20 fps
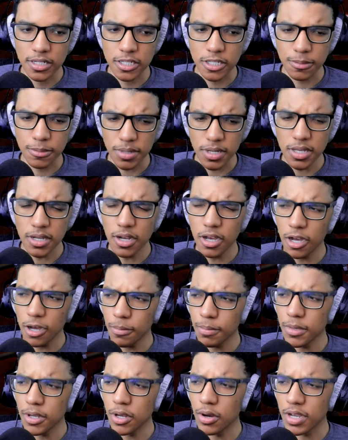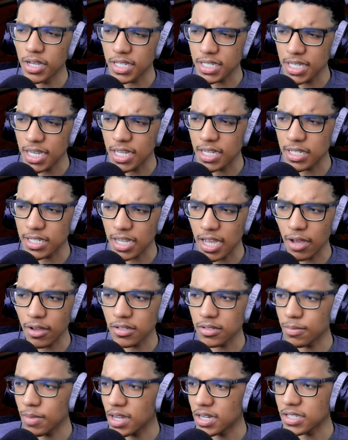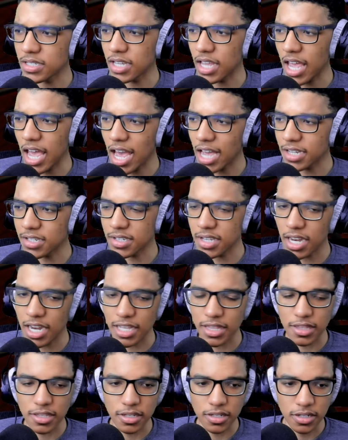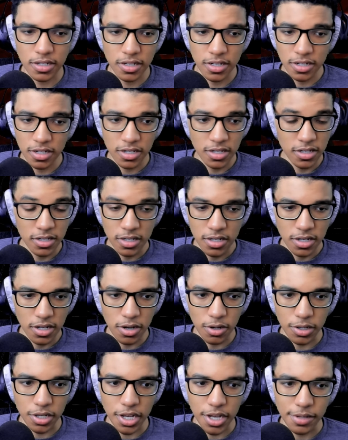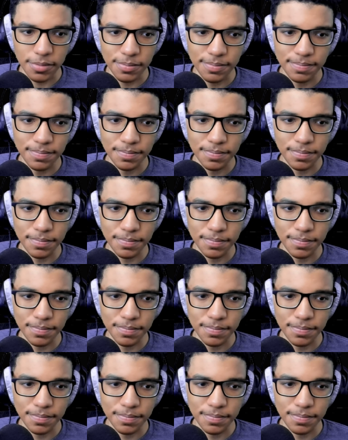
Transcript: Speed up your ascent. I was about to say accent at the. Okay.